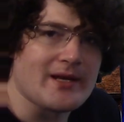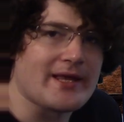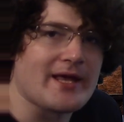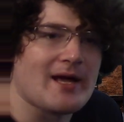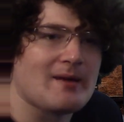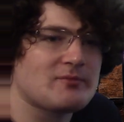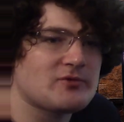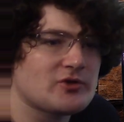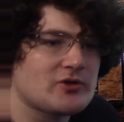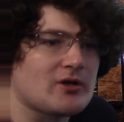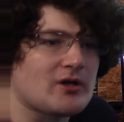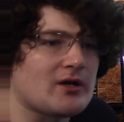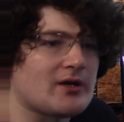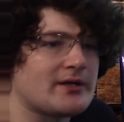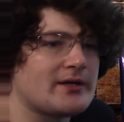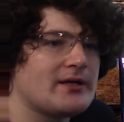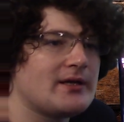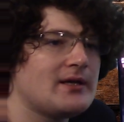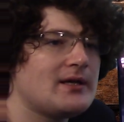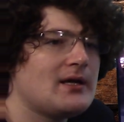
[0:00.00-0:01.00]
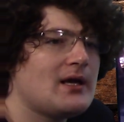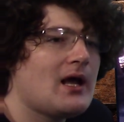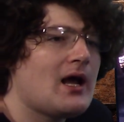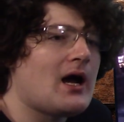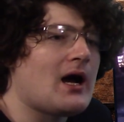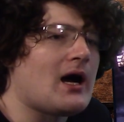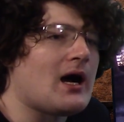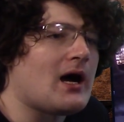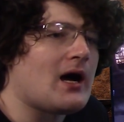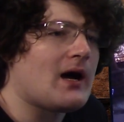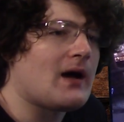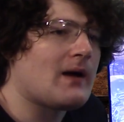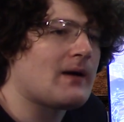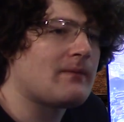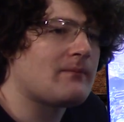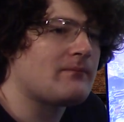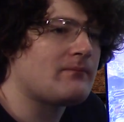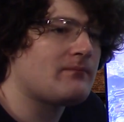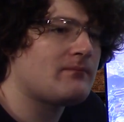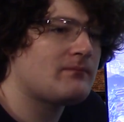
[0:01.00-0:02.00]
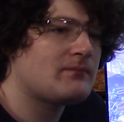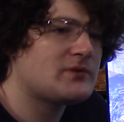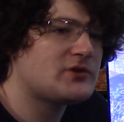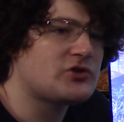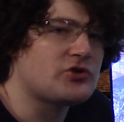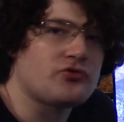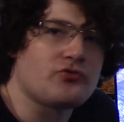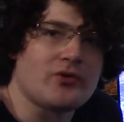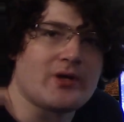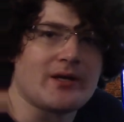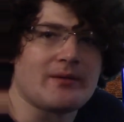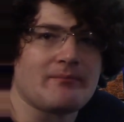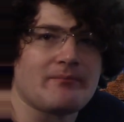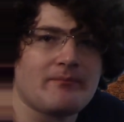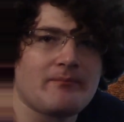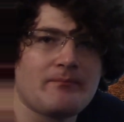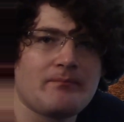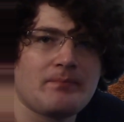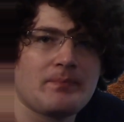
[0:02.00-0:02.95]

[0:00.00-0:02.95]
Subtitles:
capture card stream.